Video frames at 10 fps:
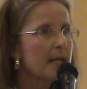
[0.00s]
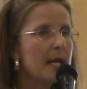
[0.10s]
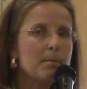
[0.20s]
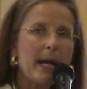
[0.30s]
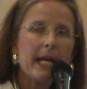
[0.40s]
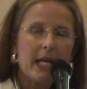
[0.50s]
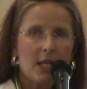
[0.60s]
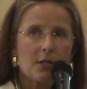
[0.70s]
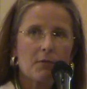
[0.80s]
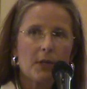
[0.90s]
They make
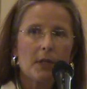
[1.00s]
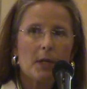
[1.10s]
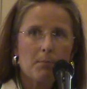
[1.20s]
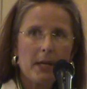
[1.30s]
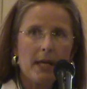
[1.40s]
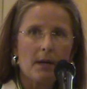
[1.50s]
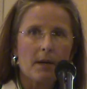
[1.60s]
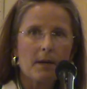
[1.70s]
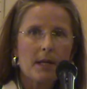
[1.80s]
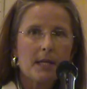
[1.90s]
Israel
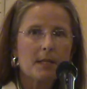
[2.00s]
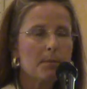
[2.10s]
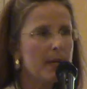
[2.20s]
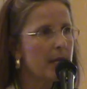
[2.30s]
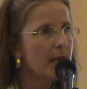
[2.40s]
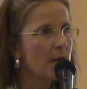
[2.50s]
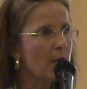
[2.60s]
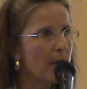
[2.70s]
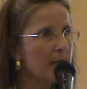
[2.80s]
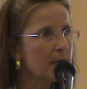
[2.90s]
appear to be the
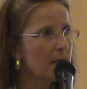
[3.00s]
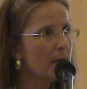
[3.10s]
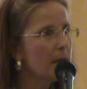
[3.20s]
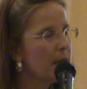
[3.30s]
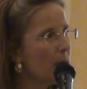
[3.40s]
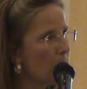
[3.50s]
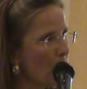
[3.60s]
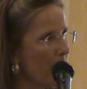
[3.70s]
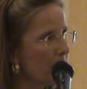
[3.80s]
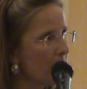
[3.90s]
aggressor, the
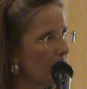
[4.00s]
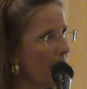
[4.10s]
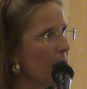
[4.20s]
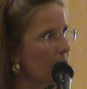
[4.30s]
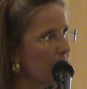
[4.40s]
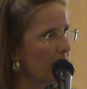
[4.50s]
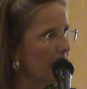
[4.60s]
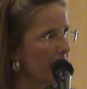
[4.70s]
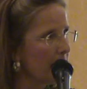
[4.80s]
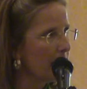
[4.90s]
oppressor, and the
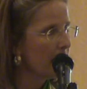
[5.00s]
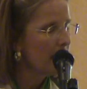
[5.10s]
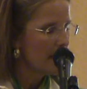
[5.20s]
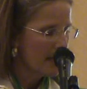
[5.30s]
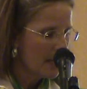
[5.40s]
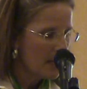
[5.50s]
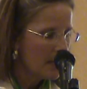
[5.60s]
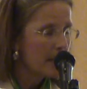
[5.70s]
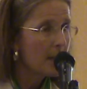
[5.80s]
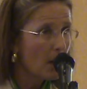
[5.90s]
villain.
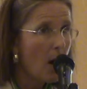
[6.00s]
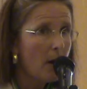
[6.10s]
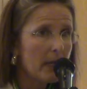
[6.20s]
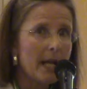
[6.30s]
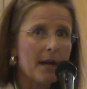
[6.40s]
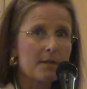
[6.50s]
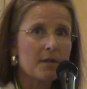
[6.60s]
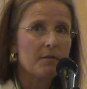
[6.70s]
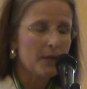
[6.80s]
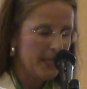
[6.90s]
There are a lot of
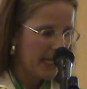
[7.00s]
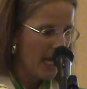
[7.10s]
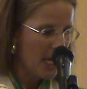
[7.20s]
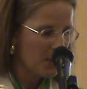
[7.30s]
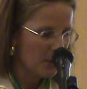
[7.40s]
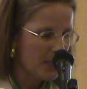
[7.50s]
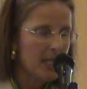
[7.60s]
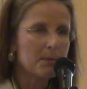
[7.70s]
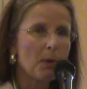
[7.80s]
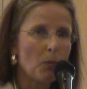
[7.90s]
civilian
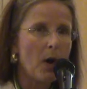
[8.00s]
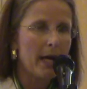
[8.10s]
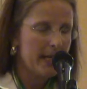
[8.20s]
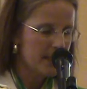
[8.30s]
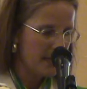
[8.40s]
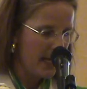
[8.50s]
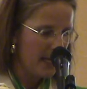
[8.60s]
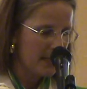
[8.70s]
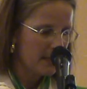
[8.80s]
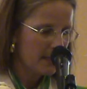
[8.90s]
casualties, but why is
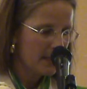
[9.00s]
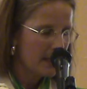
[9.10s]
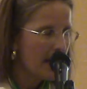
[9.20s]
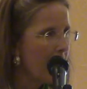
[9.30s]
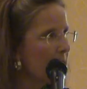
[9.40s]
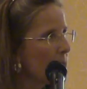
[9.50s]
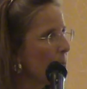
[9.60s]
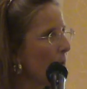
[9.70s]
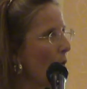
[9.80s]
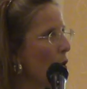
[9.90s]
that? And it's
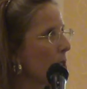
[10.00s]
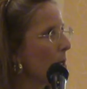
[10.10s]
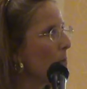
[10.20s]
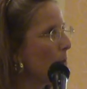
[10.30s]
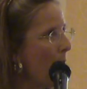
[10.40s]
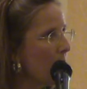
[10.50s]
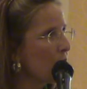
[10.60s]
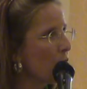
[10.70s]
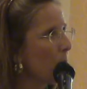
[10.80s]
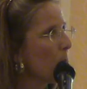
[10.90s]
because
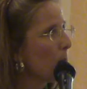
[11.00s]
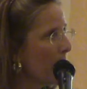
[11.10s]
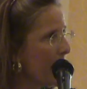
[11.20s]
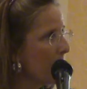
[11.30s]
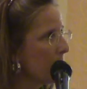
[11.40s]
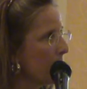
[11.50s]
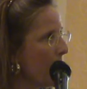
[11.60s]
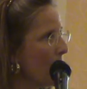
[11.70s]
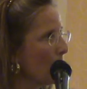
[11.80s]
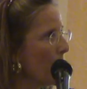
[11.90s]
Hamas plans it
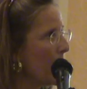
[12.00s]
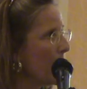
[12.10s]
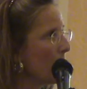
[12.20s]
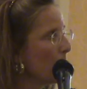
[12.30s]
that way.